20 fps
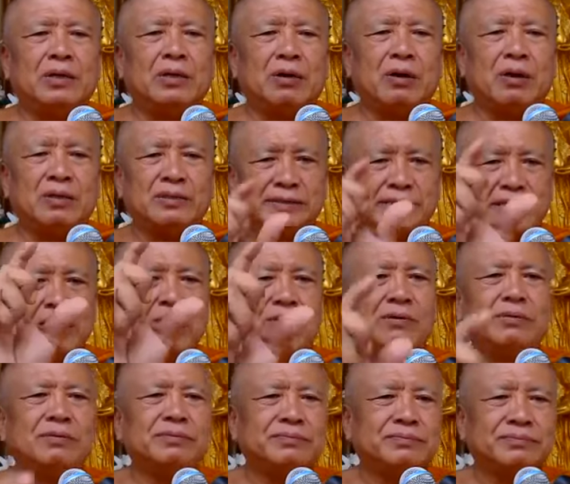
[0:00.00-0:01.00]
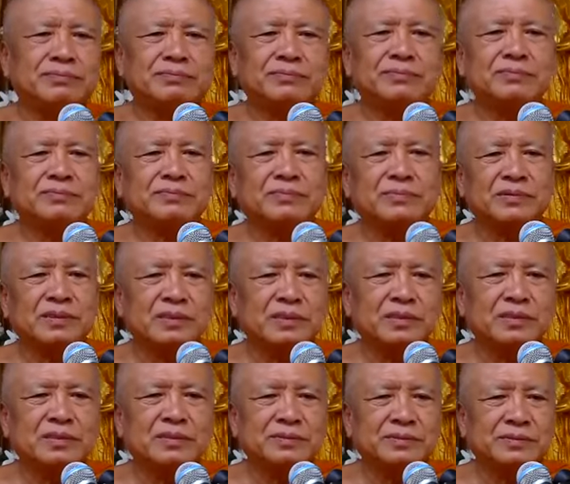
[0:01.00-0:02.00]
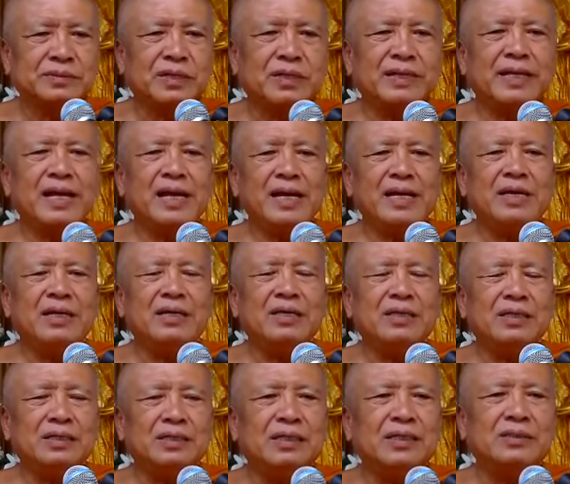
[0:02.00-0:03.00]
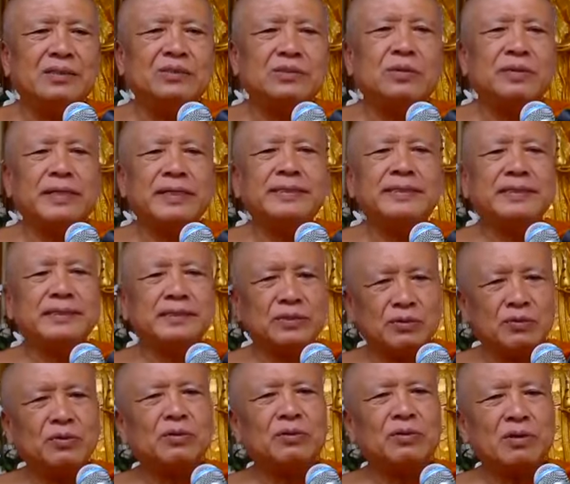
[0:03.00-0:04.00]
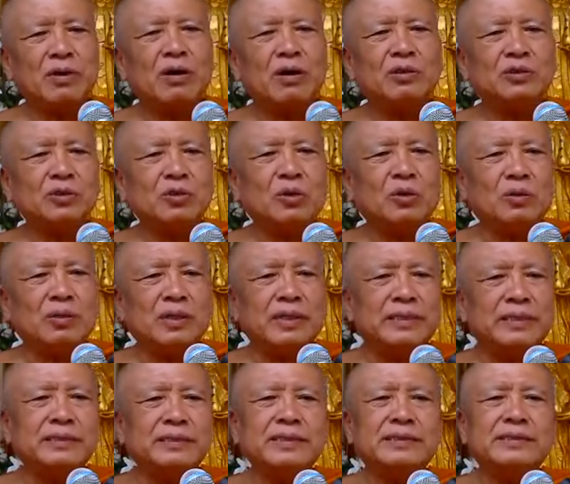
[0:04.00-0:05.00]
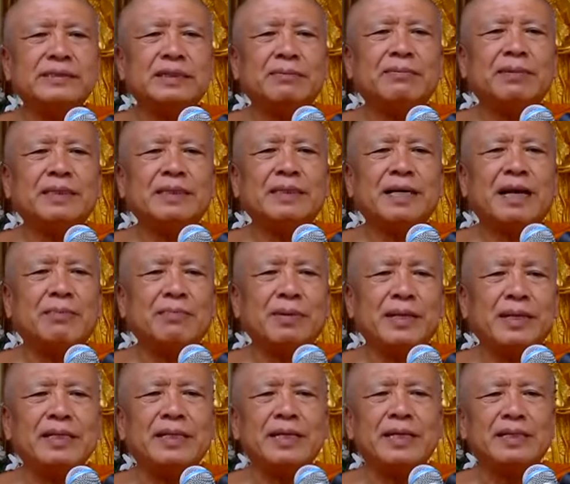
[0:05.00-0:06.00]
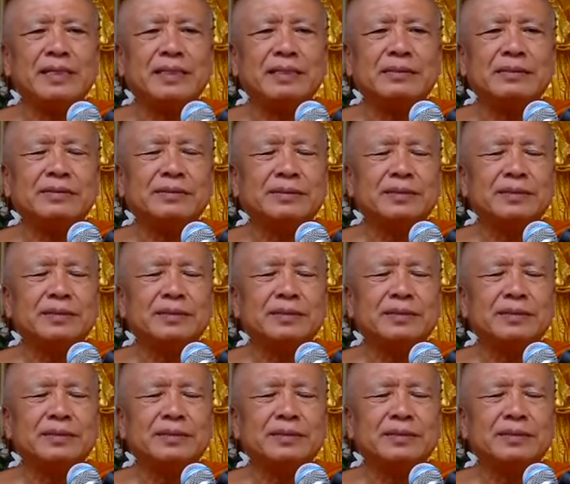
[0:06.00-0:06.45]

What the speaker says: God self. Okay? So this is good also. This is samatha meditation.